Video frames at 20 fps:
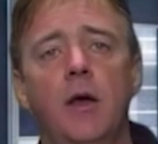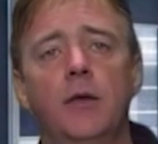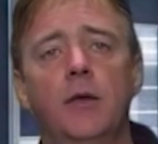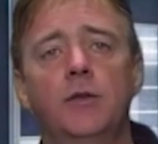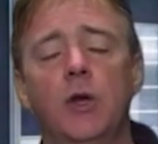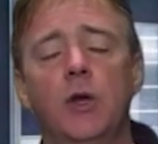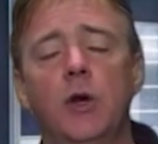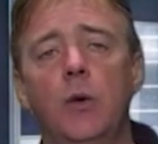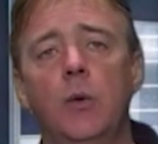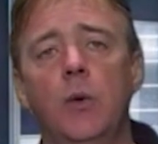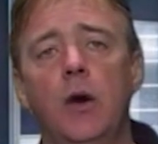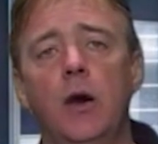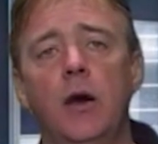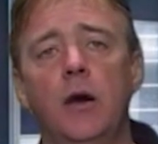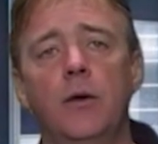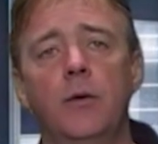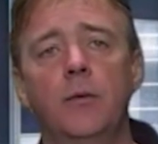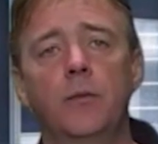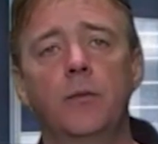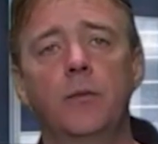So,
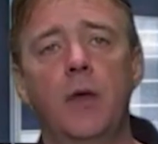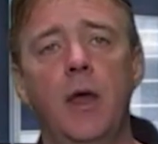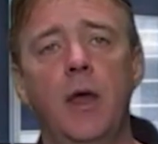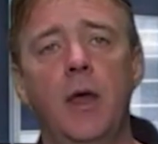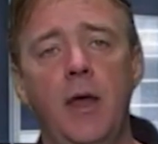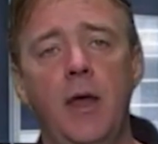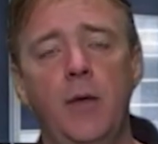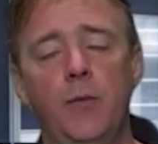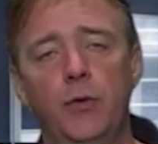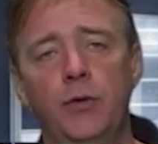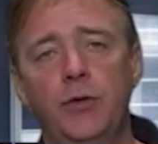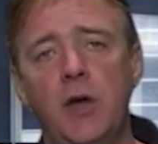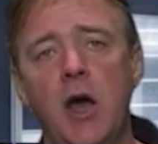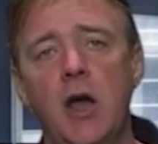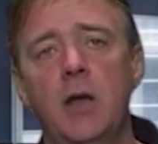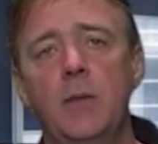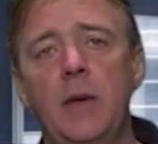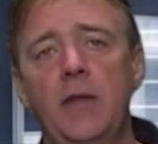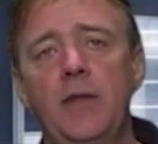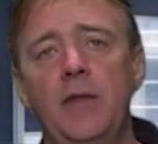uh, and we'll
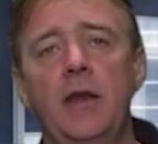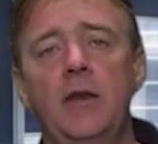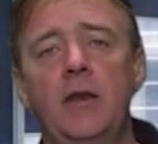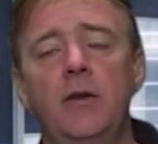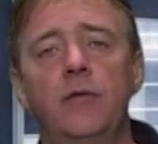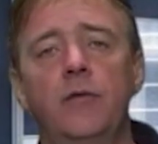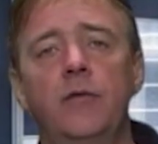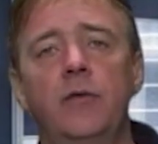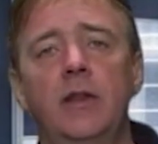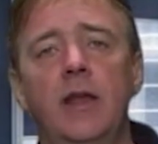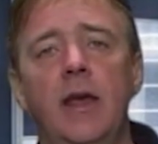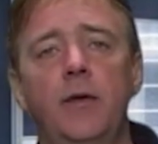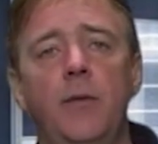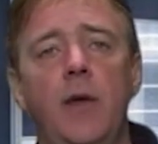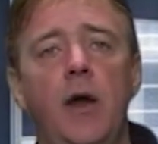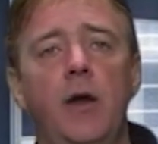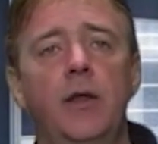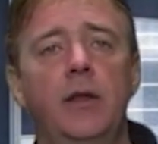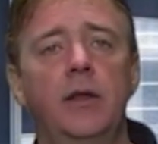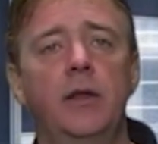talk about that inter VLAN
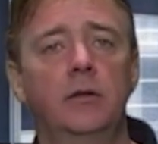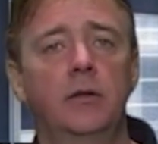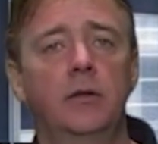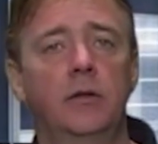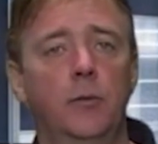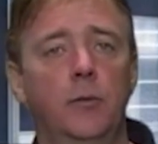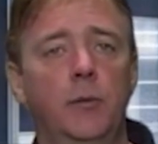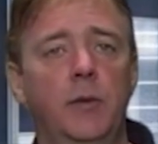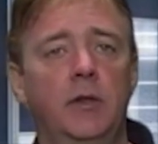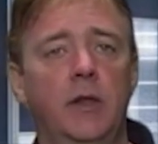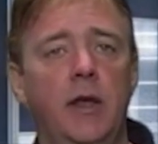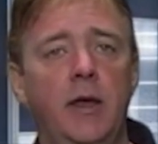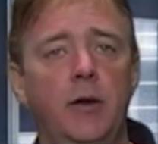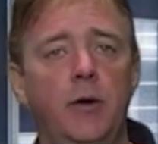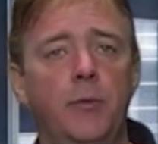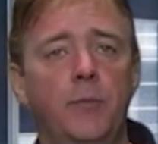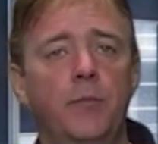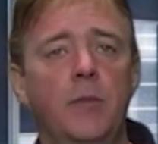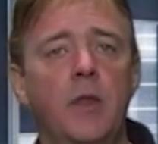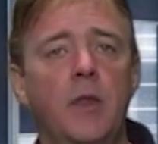routing a little bit
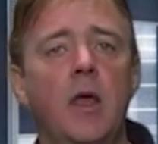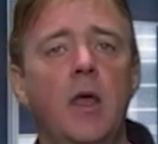later.